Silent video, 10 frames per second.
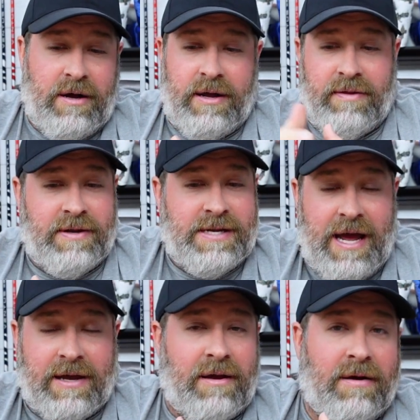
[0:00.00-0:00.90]
in the
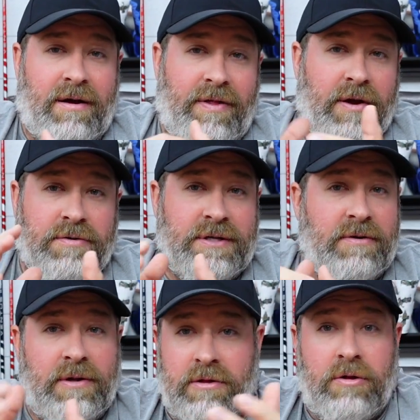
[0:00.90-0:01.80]
tech that goes
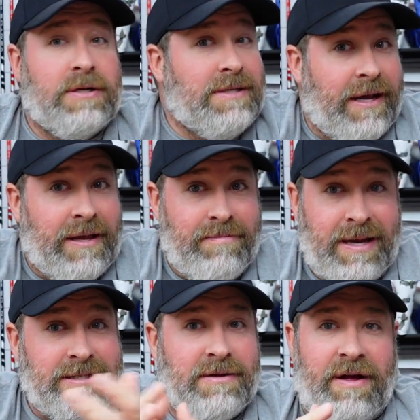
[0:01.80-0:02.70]
into it. Looks like it
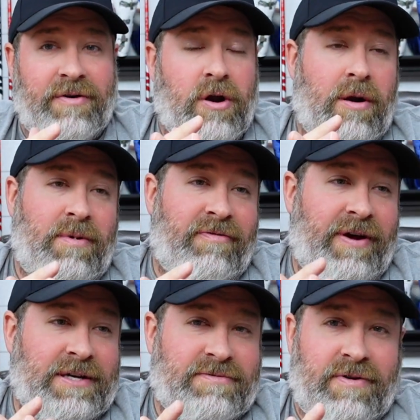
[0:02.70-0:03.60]
may still have a carbon
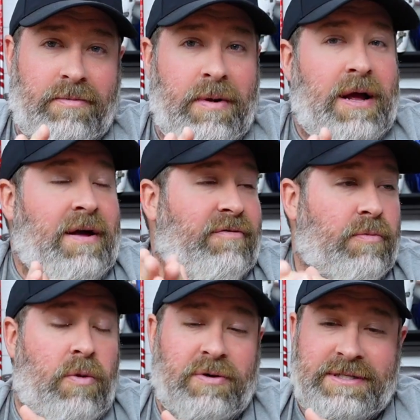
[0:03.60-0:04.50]
face from
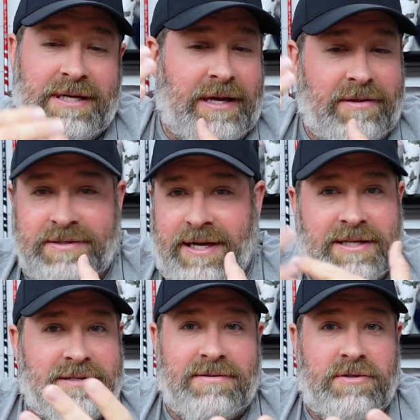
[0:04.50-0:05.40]
what we're seeing. Looks like
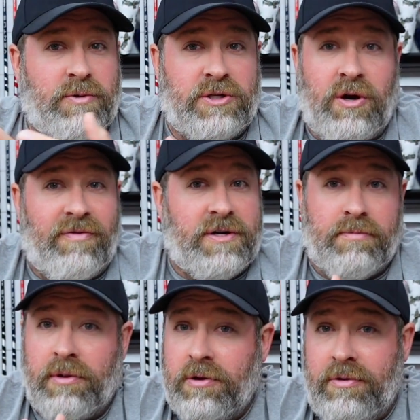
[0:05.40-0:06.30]
it's switched over to
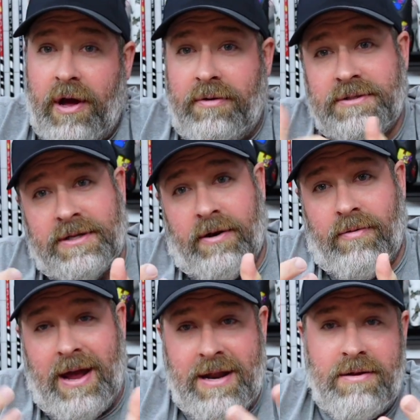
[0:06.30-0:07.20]
blue though instead of
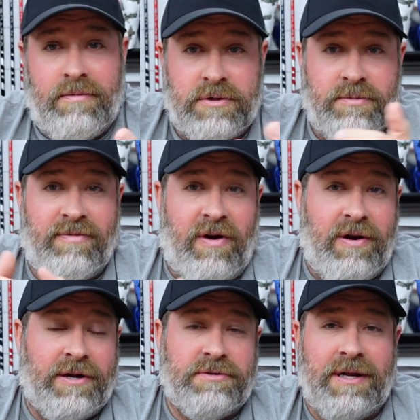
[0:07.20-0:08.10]
red, which will be
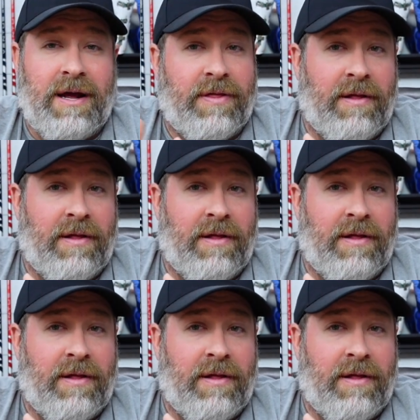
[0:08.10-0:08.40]
very interesting. I think a